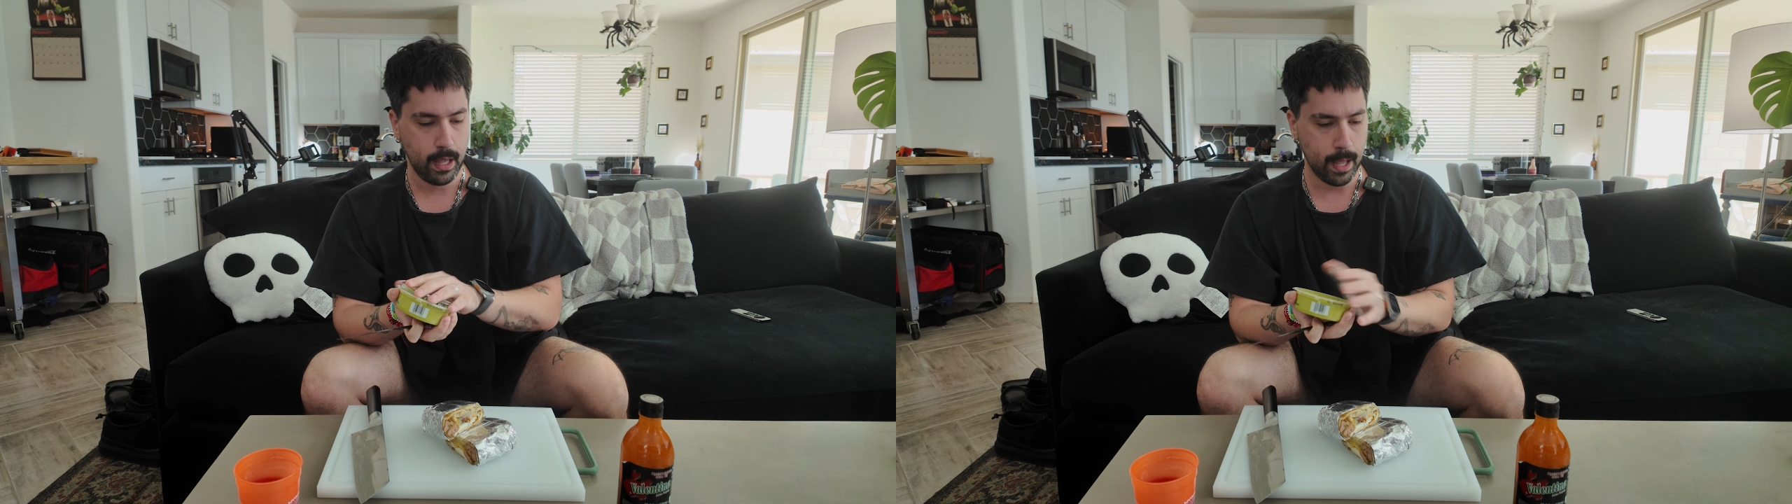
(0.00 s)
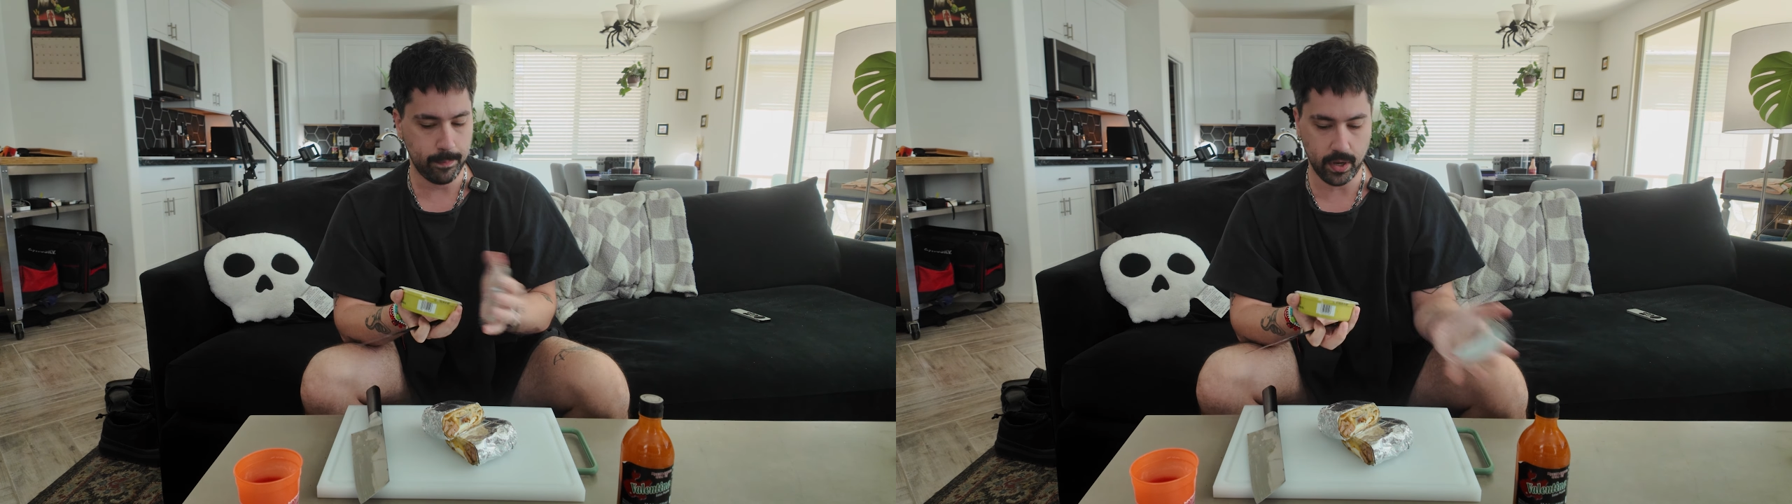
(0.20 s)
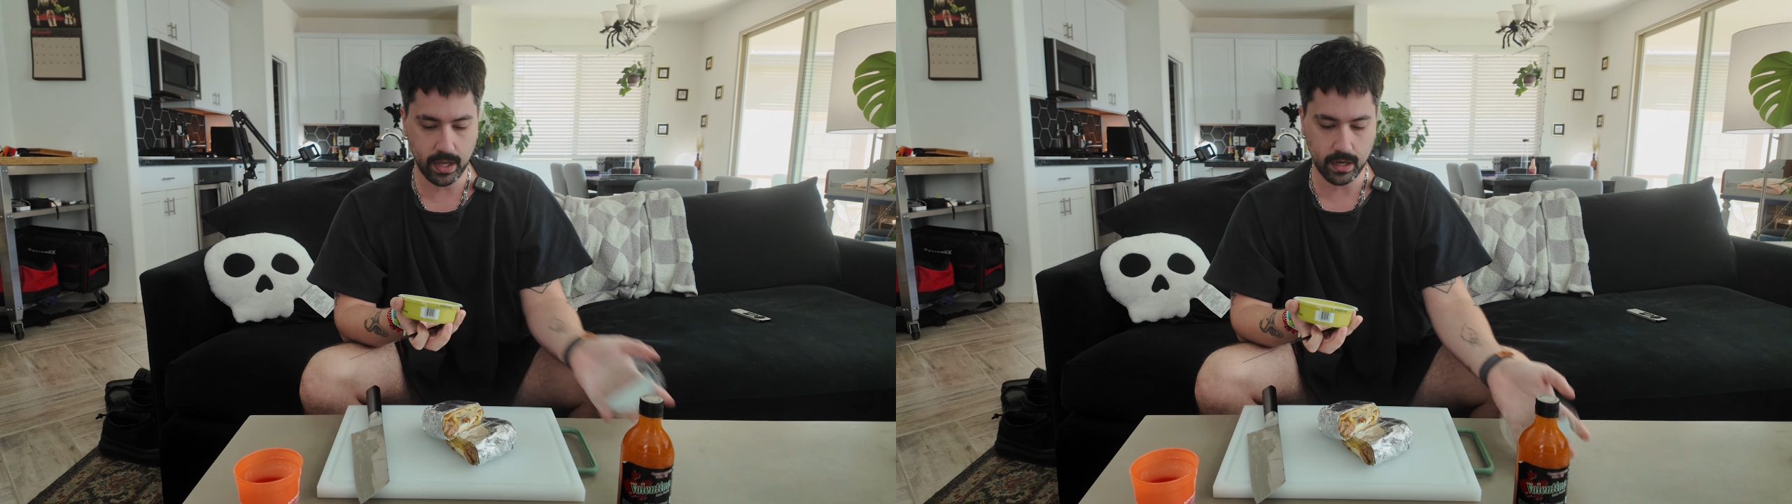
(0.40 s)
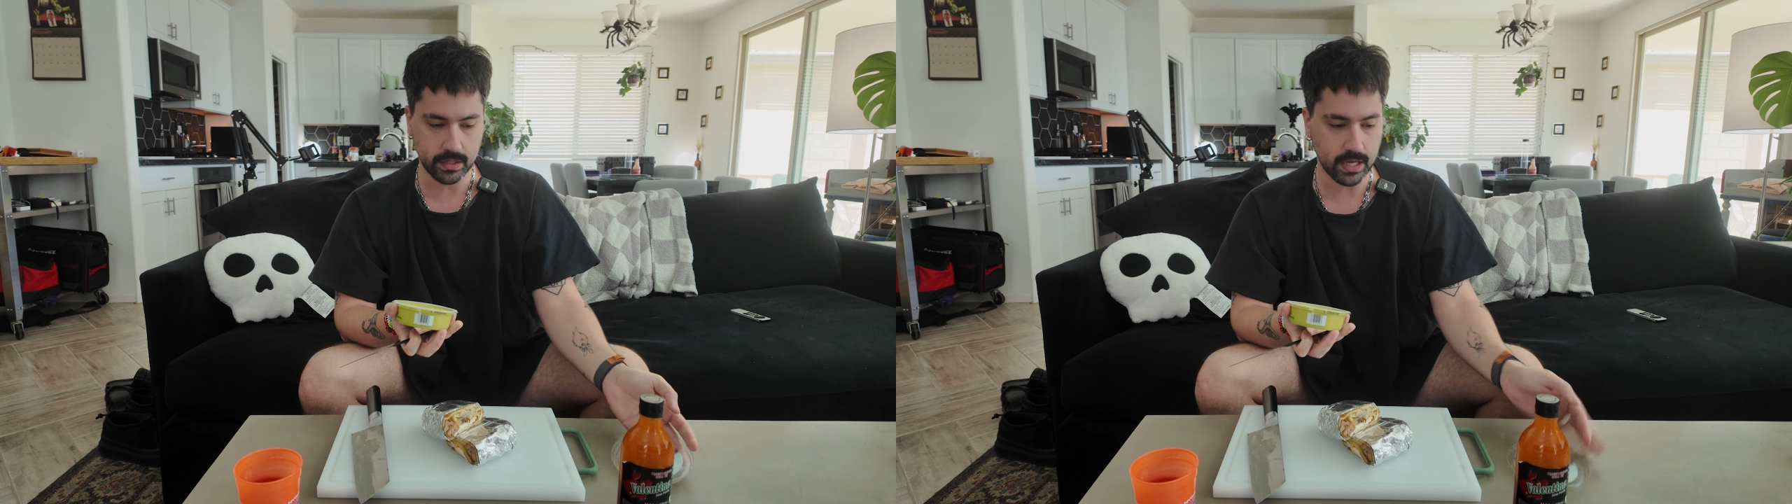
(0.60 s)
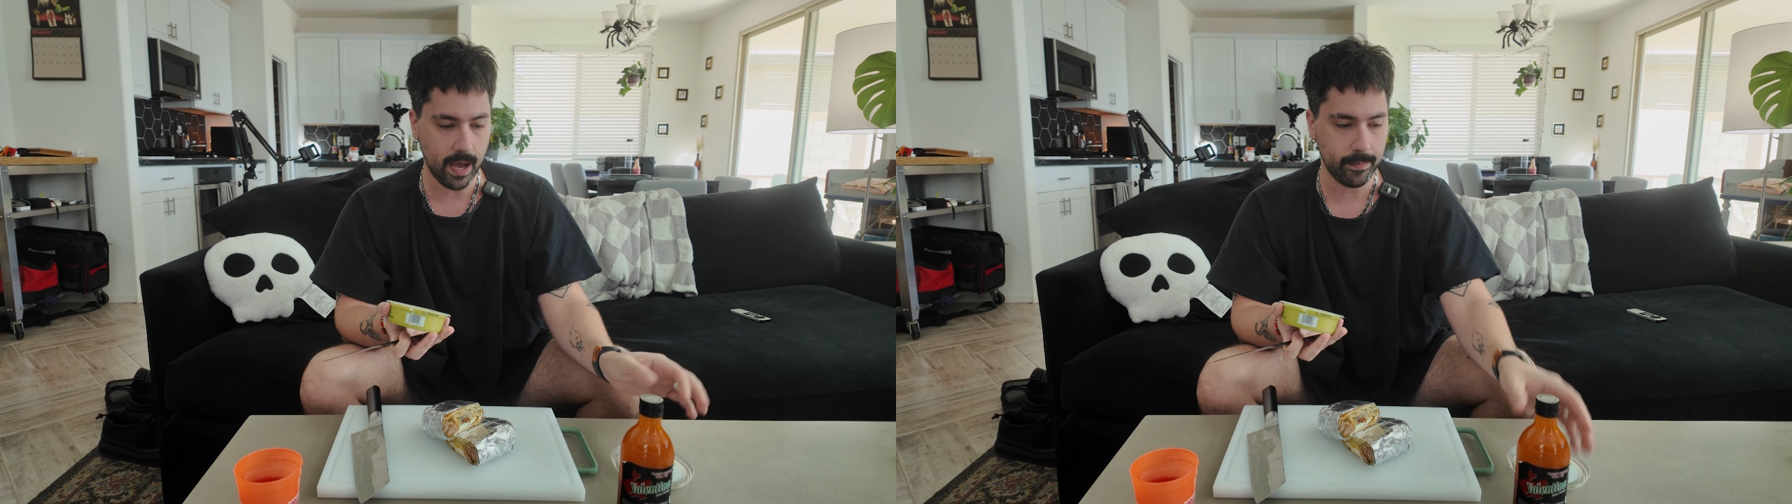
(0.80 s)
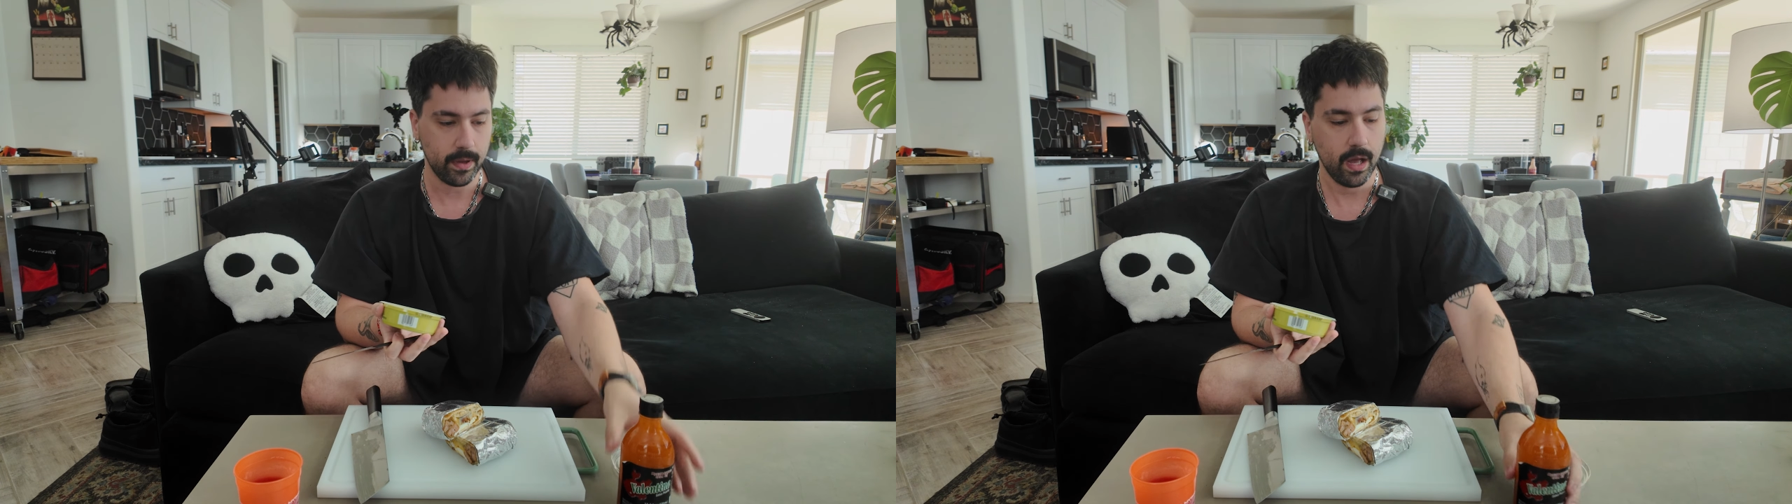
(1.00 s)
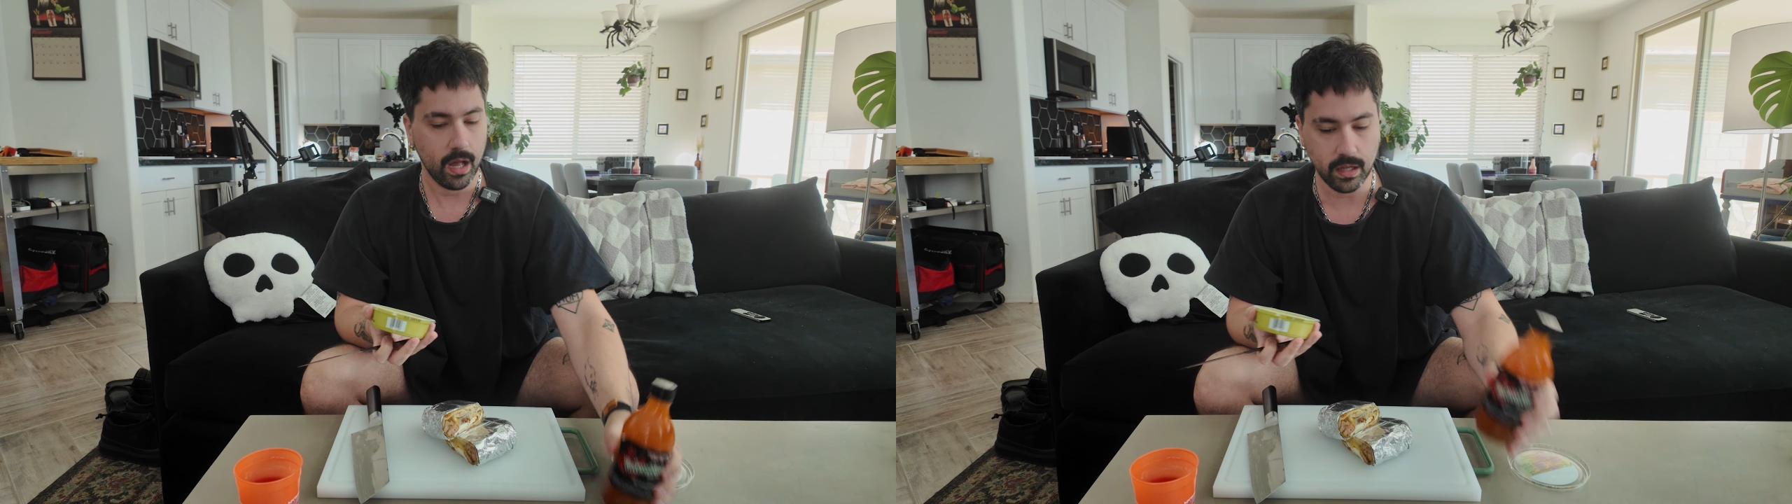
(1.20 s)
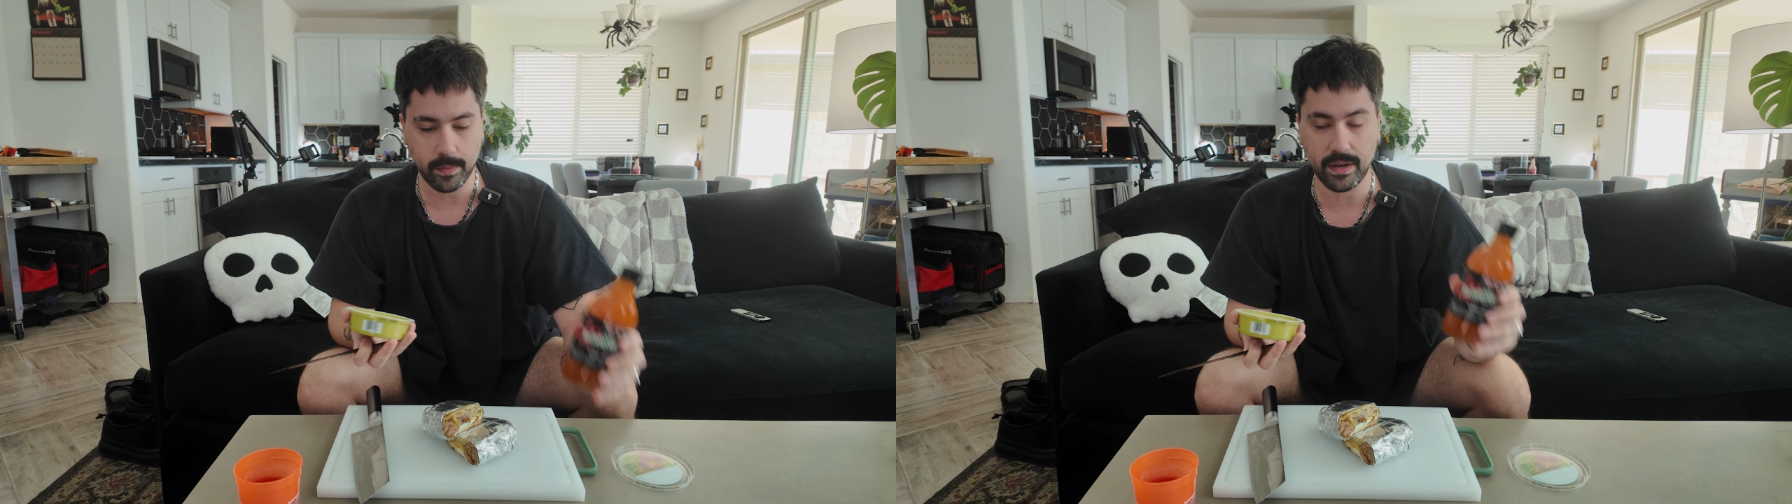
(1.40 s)
and putting it on top,
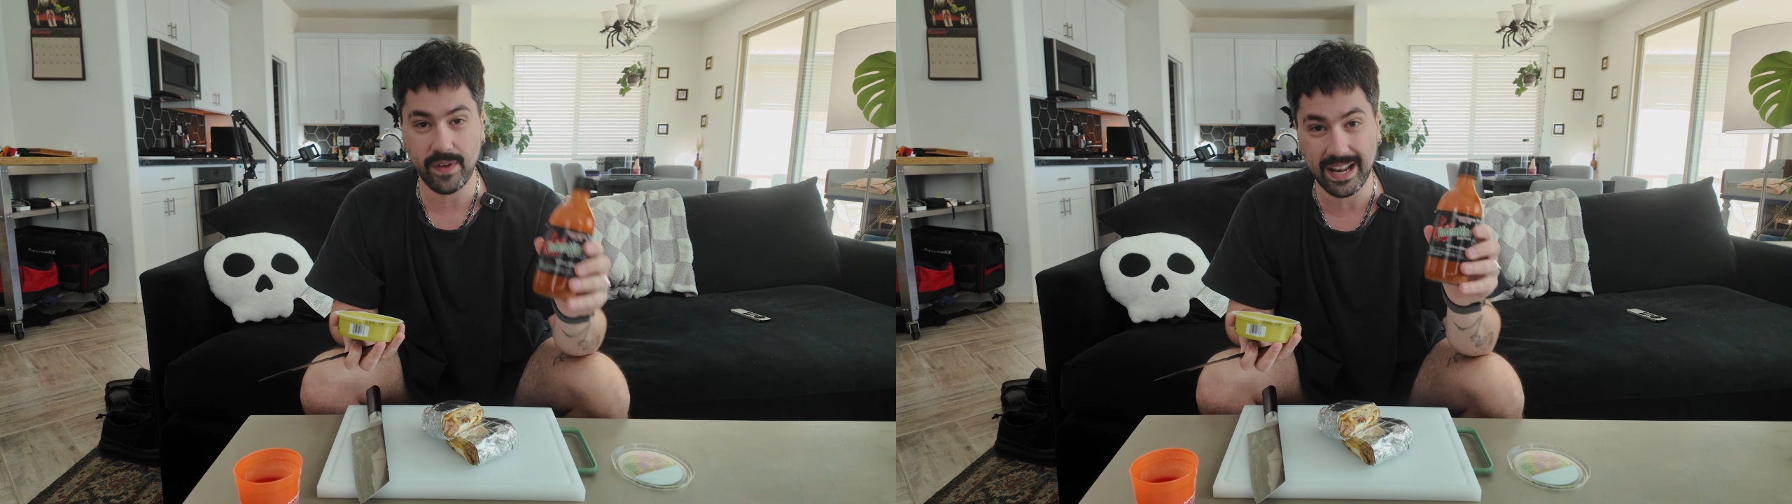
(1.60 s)
a little bit of